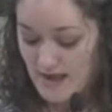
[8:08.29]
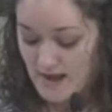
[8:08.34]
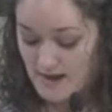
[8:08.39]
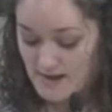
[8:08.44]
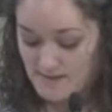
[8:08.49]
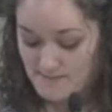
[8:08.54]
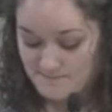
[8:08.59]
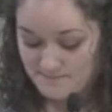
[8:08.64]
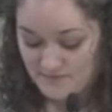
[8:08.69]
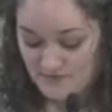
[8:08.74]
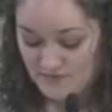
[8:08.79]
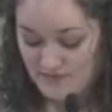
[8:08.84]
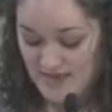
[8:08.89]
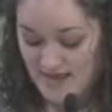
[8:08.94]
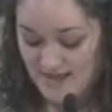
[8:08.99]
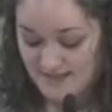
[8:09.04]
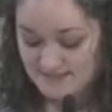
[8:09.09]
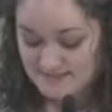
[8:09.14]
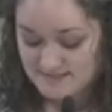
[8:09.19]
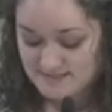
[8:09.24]

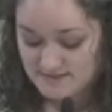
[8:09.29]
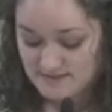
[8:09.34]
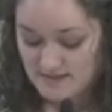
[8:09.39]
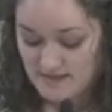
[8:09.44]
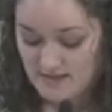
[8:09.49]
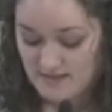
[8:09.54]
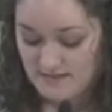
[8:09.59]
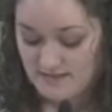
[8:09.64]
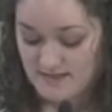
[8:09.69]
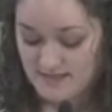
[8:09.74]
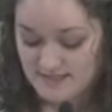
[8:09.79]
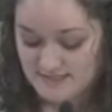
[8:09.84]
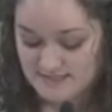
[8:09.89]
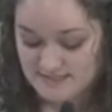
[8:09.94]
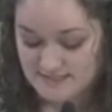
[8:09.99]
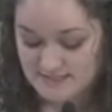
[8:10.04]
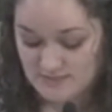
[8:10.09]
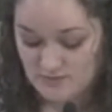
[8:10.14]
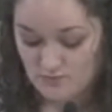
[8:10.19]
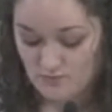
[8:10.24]
that
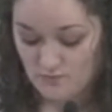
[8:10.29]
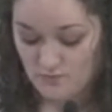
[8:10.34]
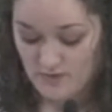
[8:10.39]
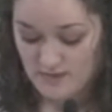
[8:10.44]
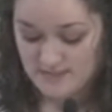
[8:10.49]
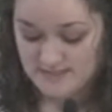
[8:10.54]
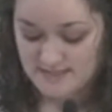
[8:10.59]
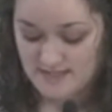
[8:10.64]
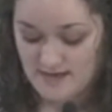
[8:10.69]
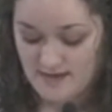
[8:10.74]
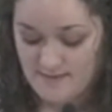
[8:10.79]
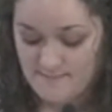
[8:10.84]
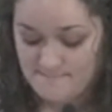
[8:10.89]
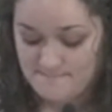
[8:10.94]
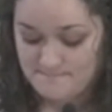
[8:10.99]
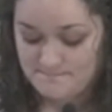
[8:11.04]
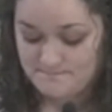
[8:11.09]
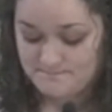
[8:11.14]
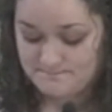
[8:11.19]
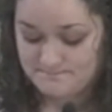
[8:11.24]
this was
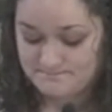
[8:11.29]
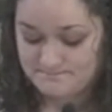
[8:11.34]
the